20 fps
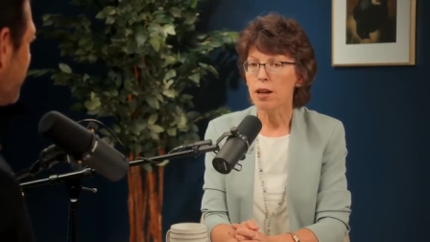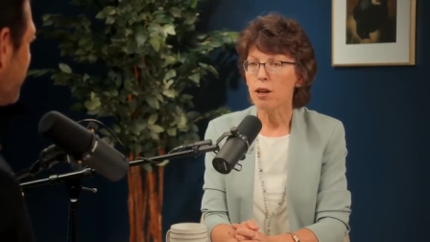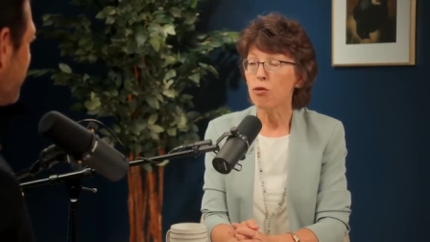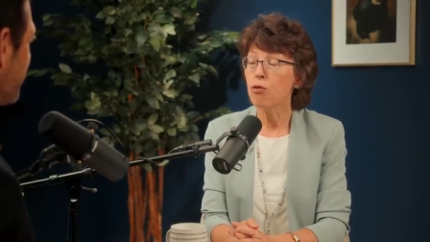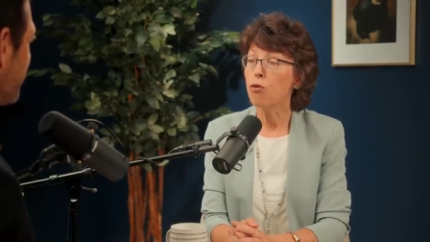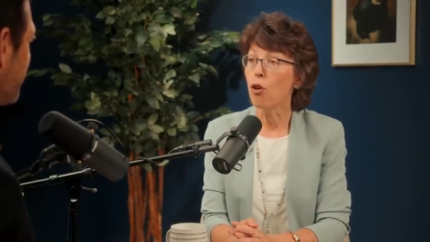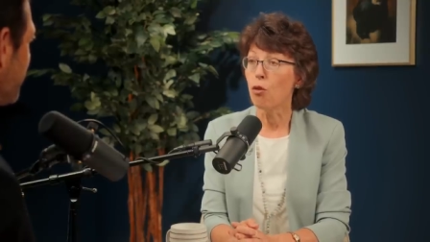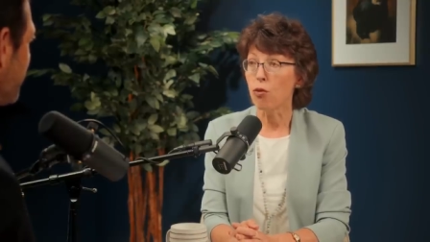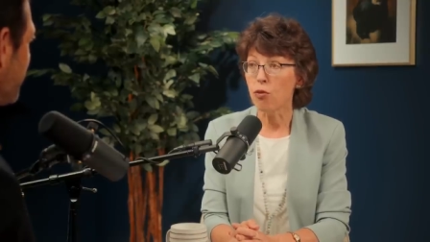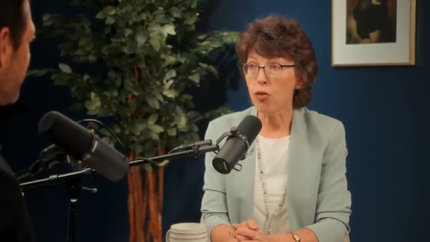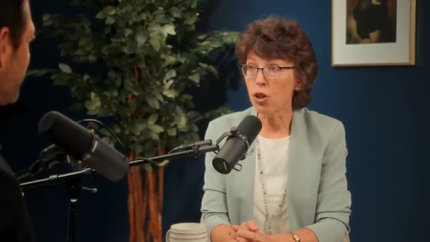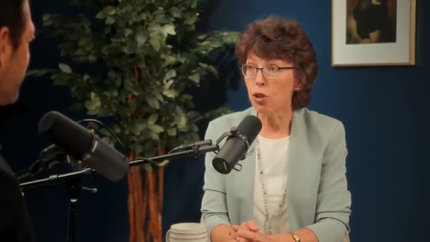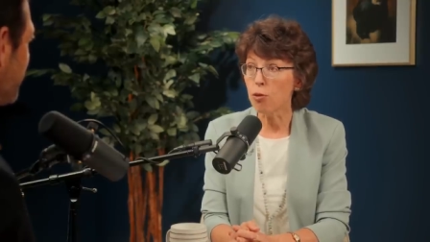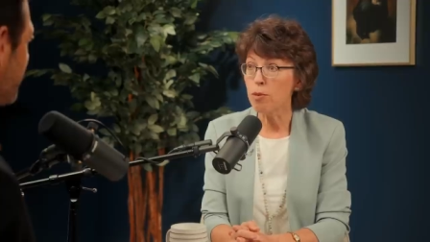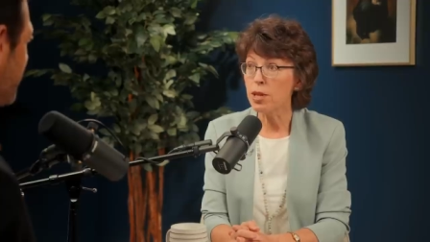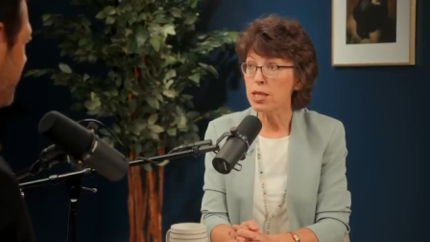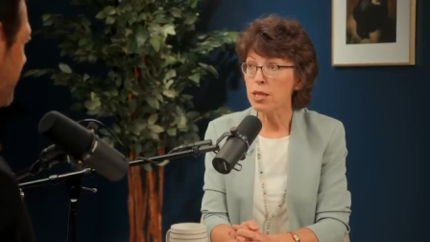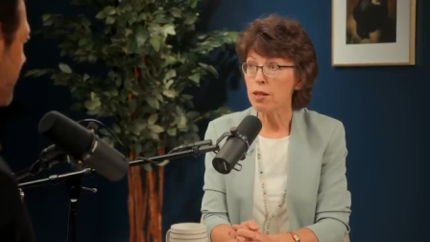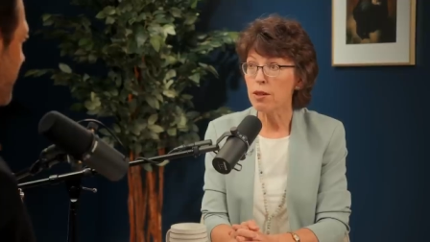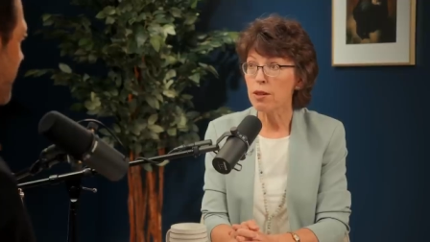
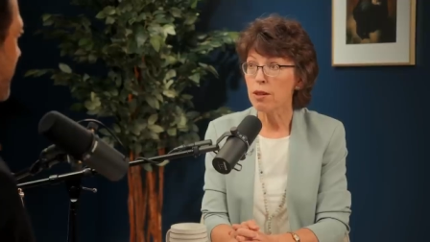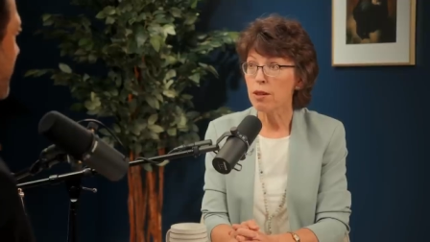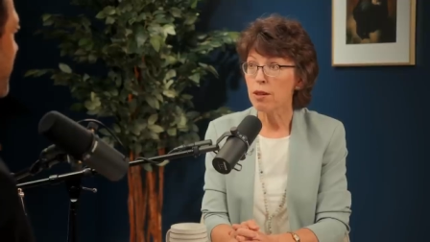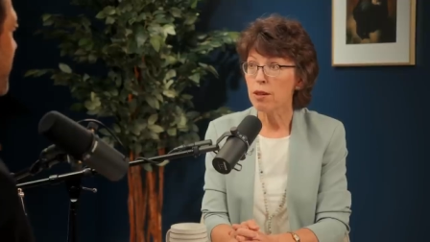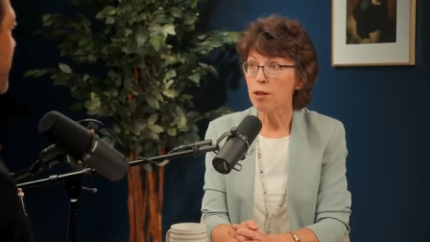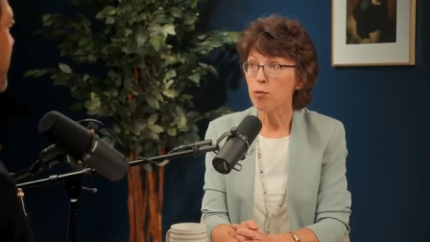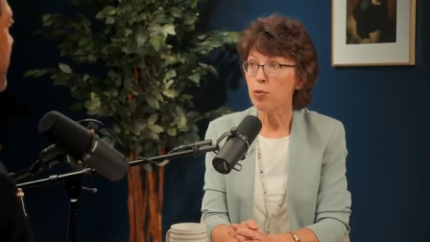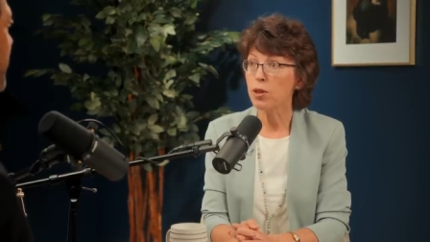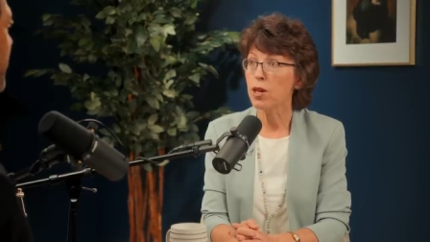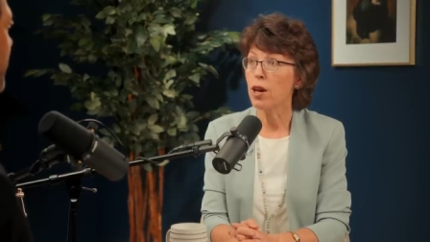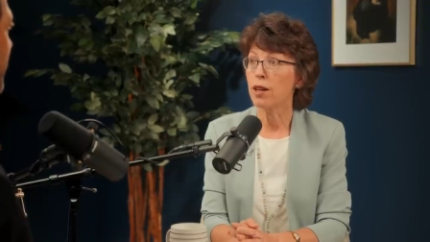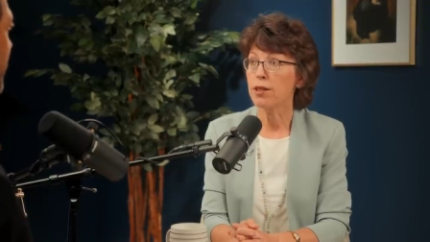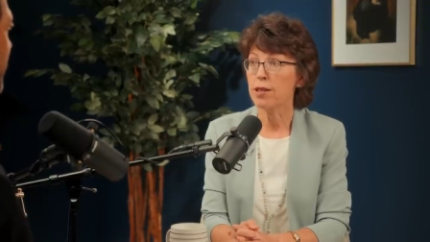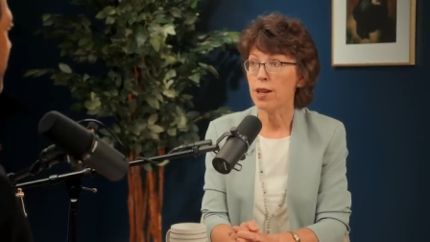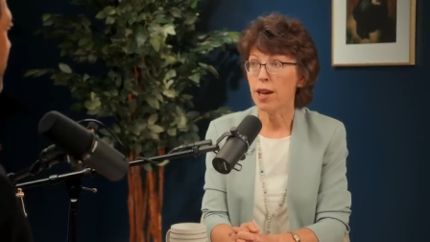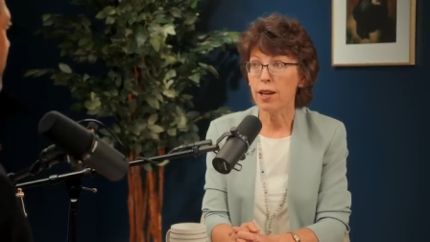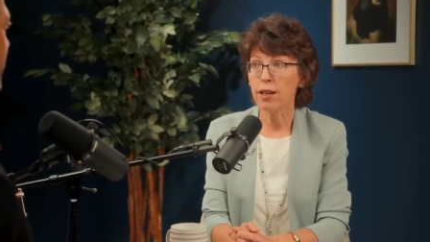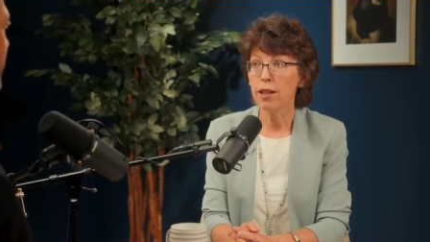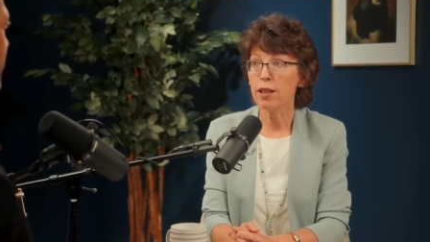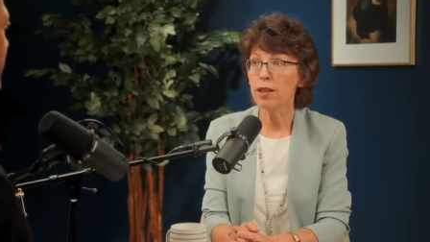fulfillment beyond
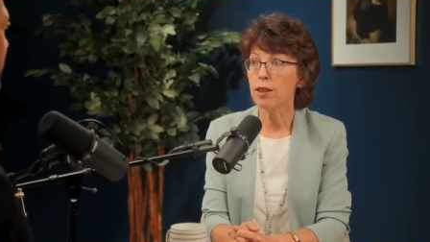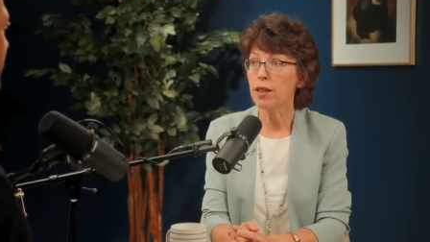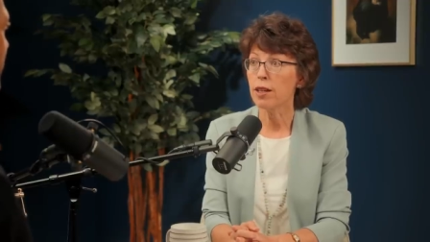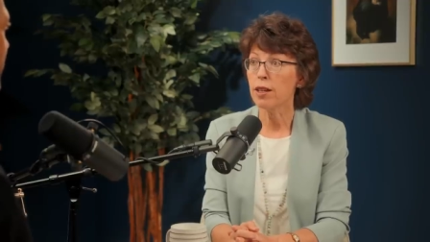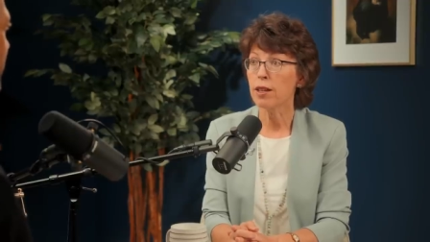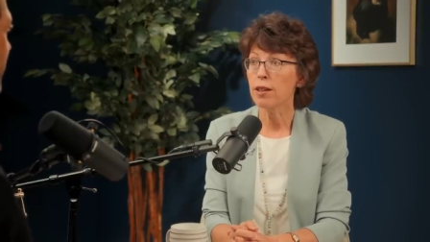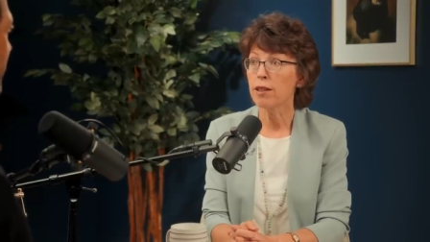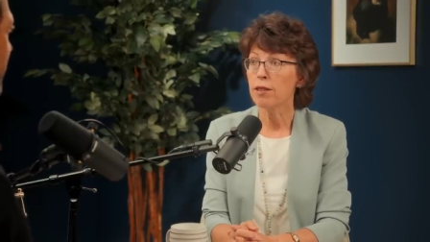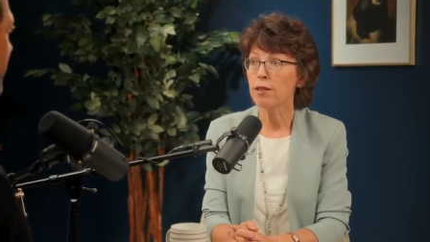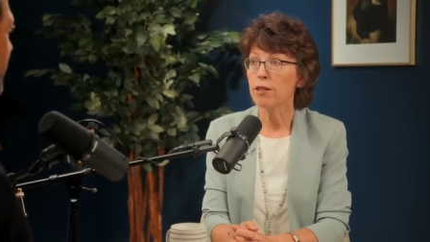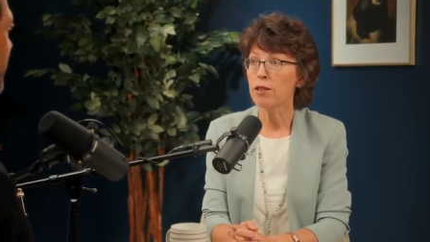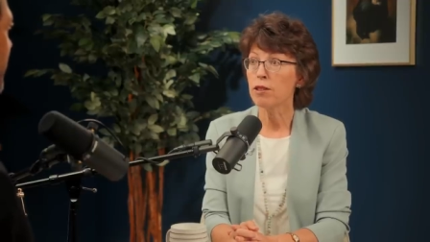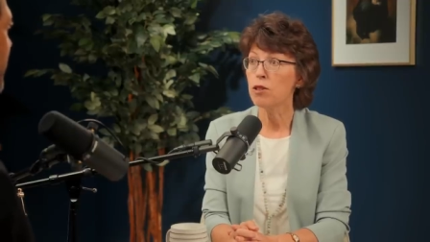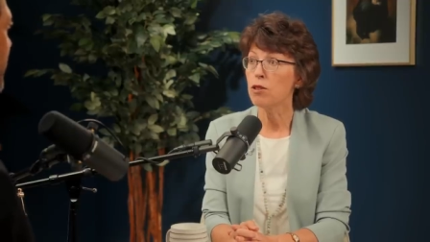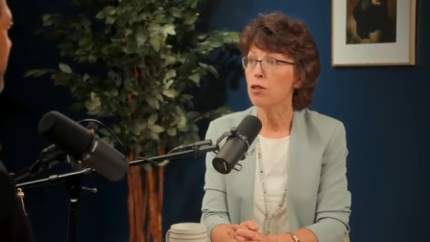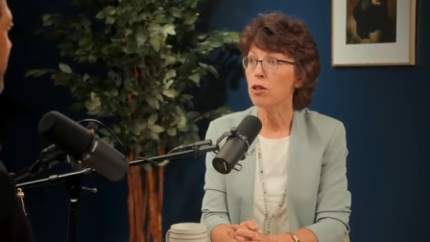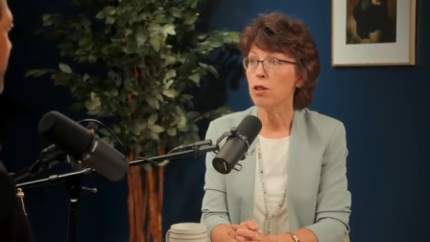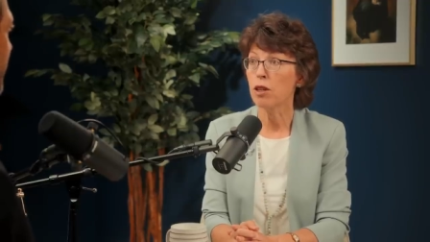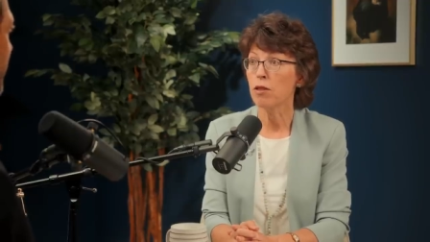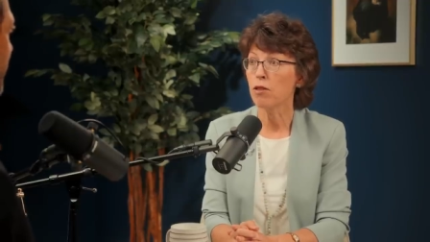anything you
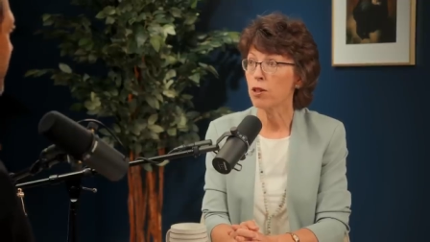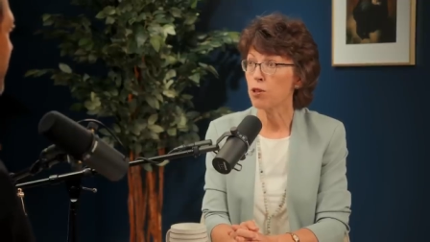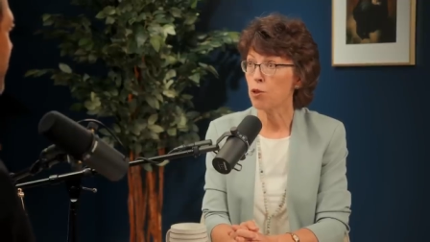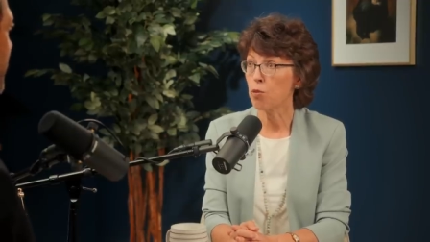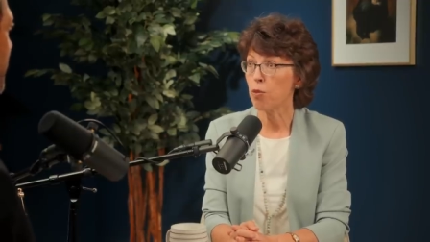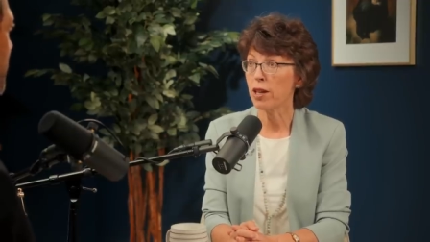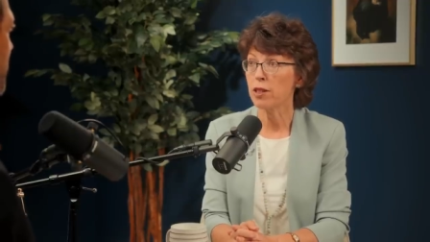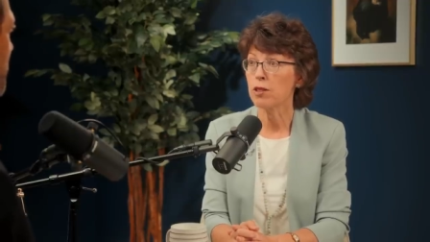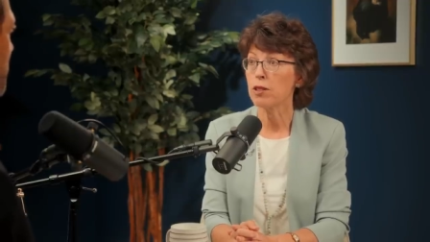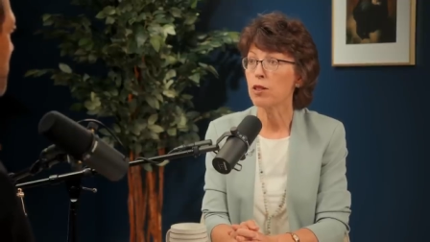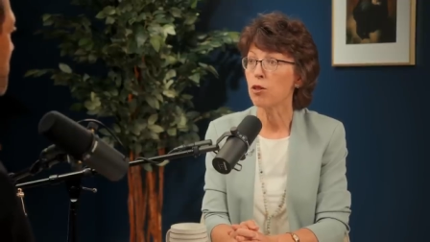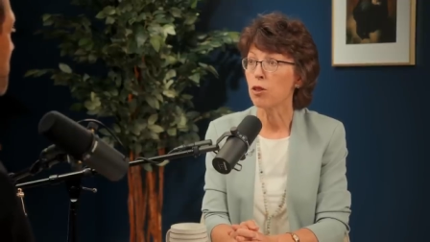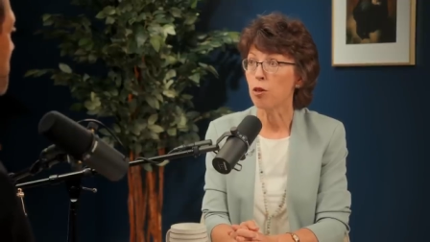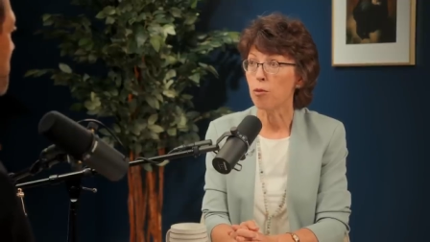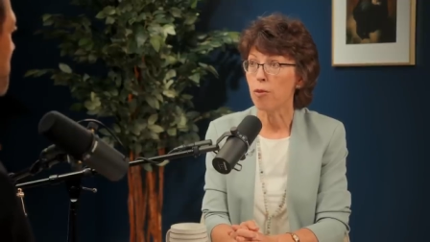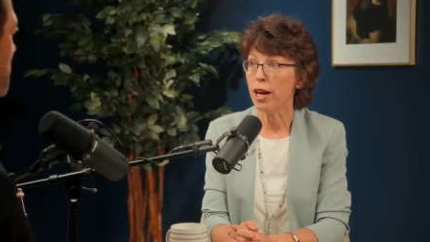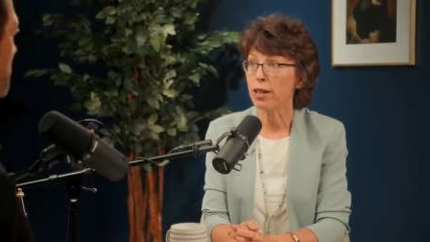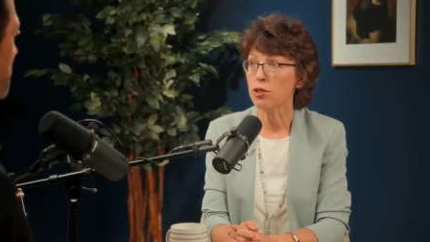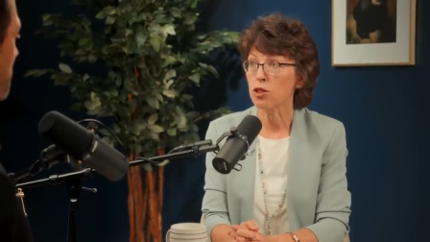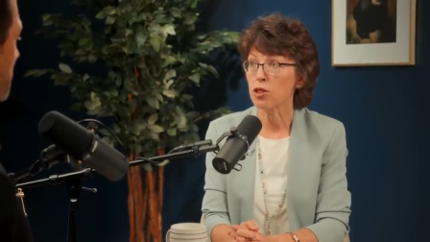could have expected or
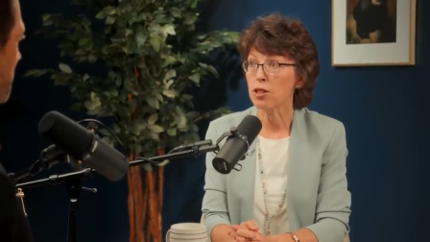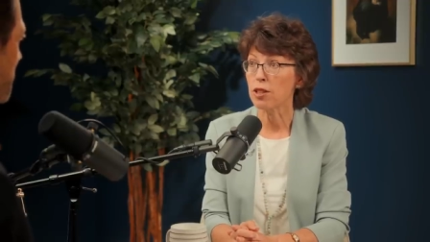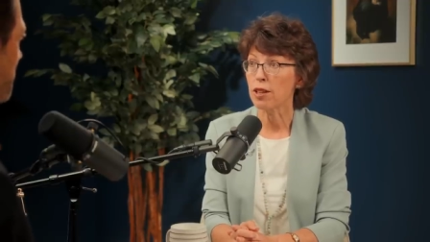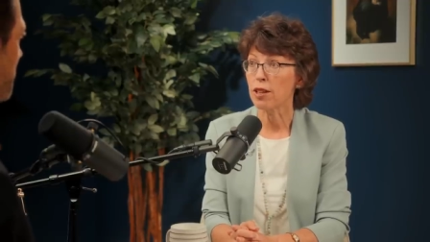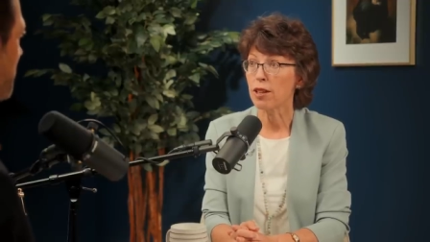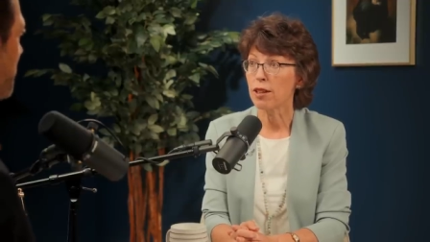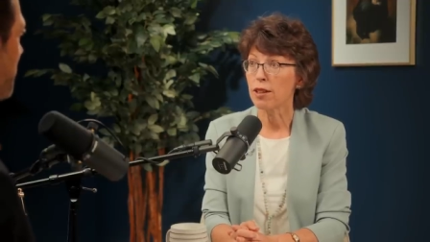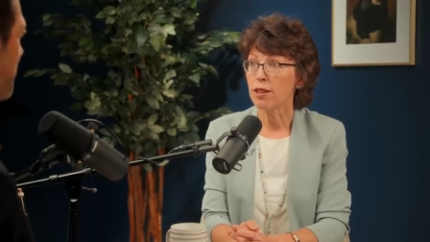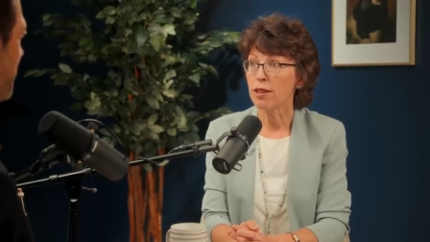imagined.